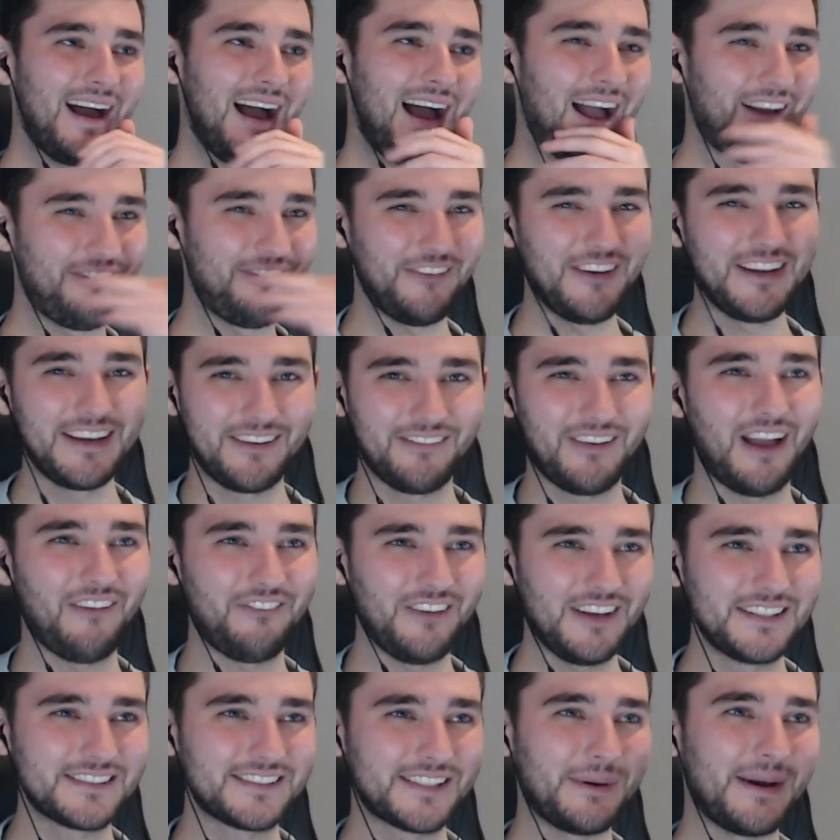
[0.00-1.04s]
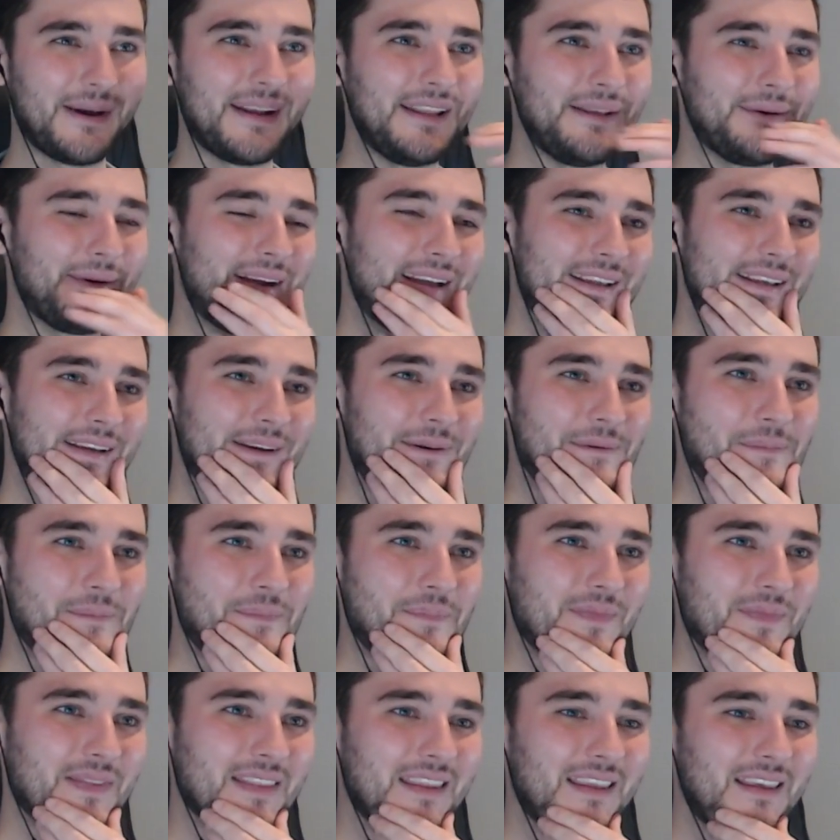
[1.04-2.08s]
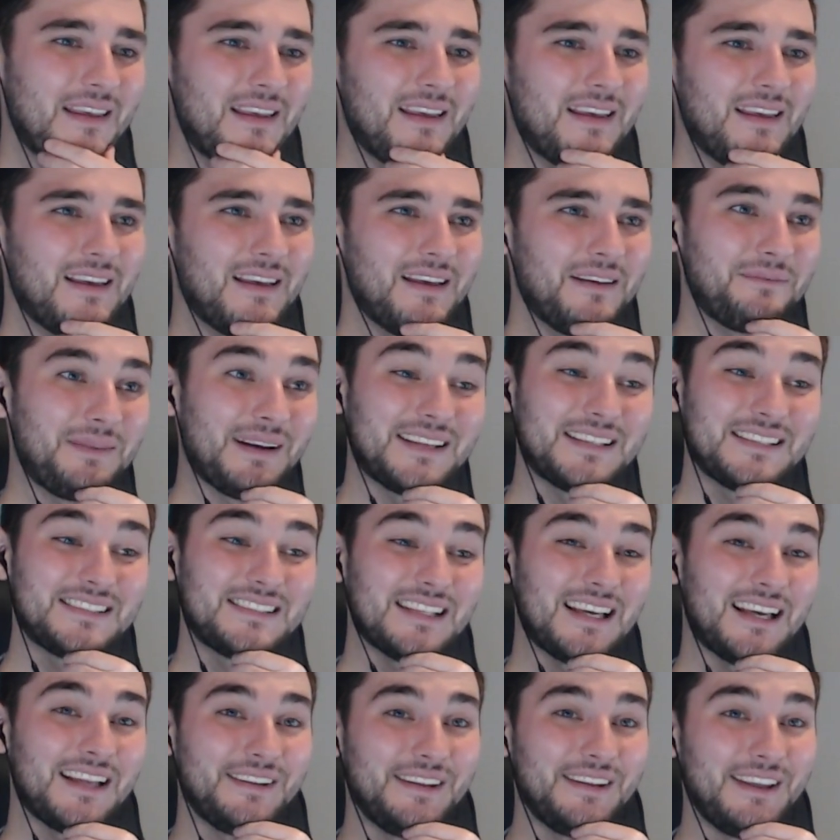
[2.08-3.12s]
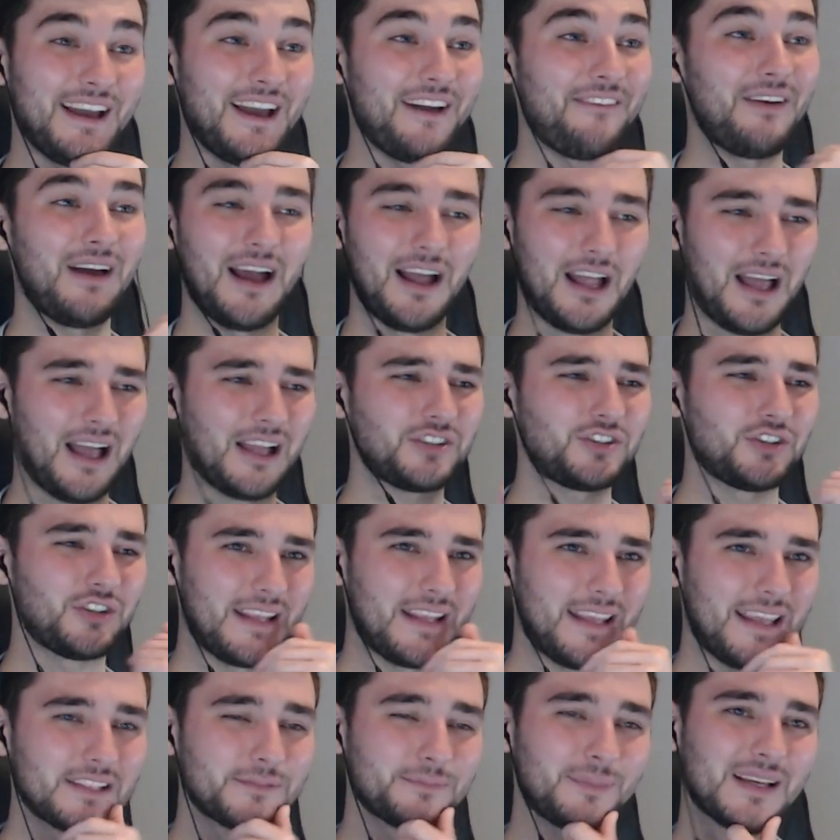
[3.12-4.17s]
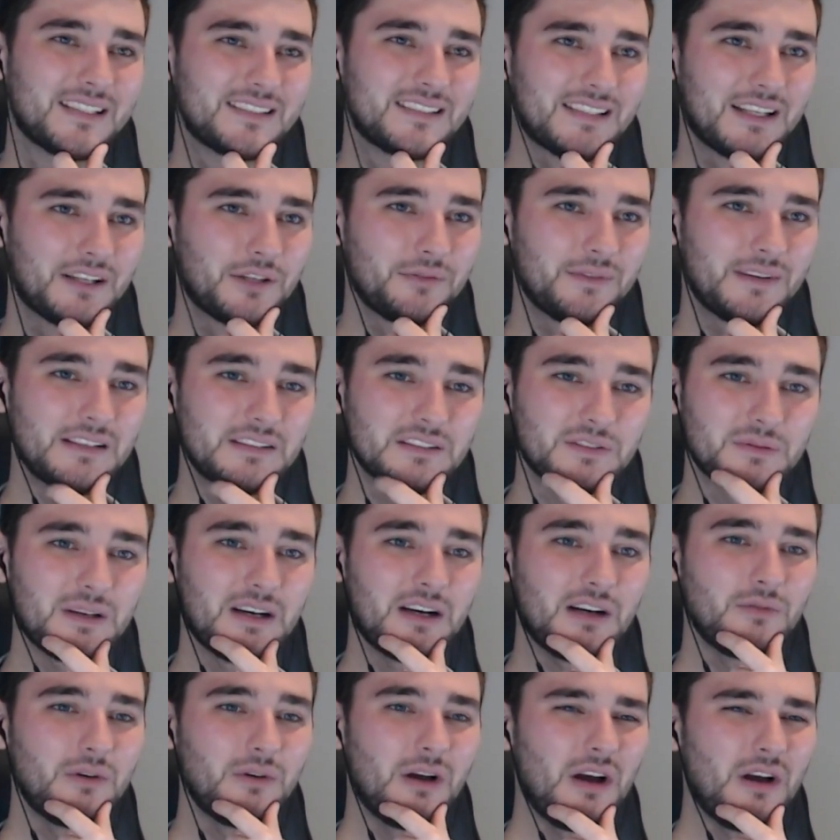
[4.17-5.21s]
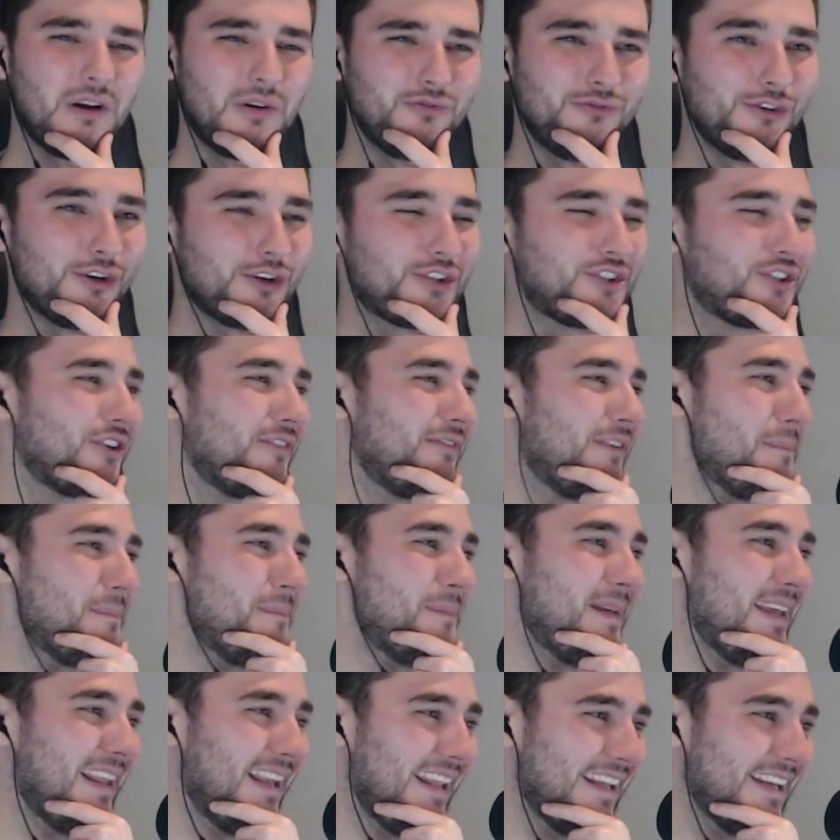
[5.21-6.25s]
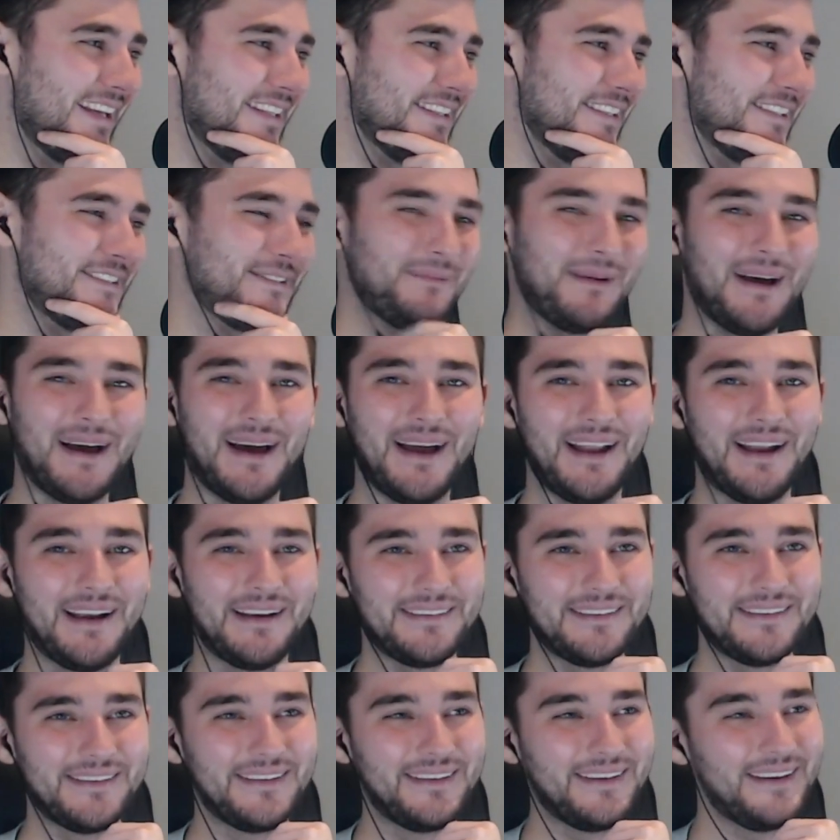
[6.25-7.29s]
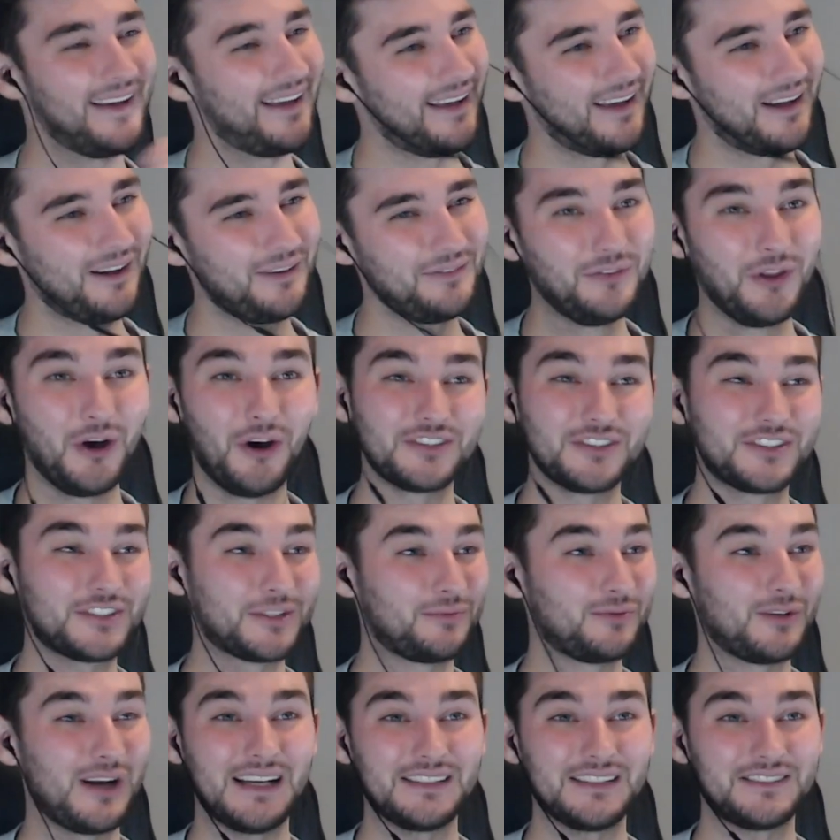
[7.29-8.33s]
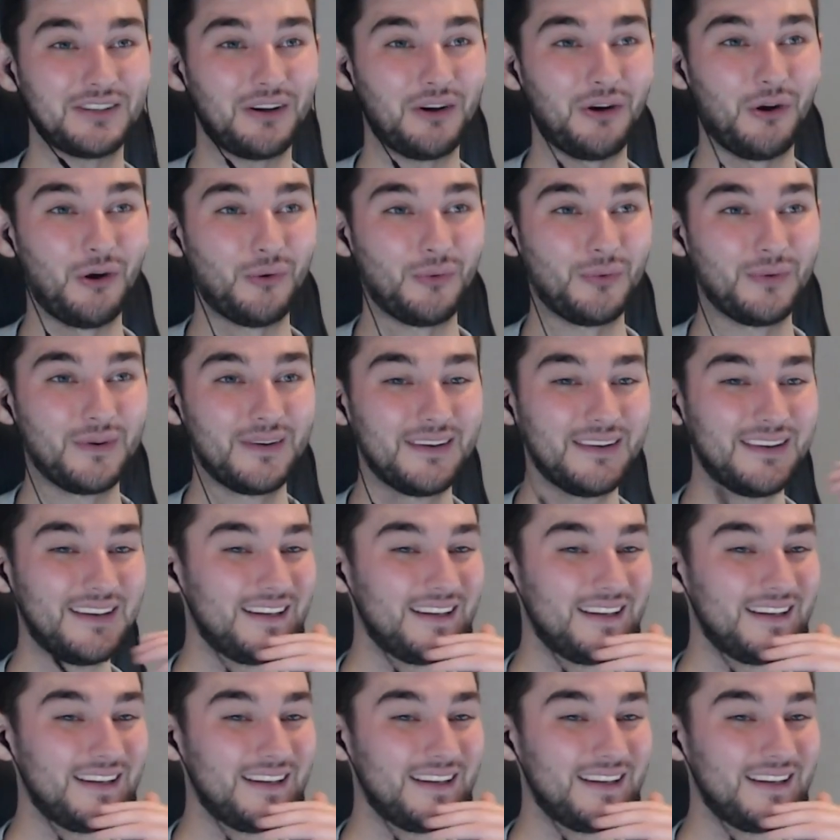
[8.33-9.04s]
I think so anyway. Pakistan, yeah, I should have guessed Pakistan up there as well. Russia, the millions, man. Not a surprise at all.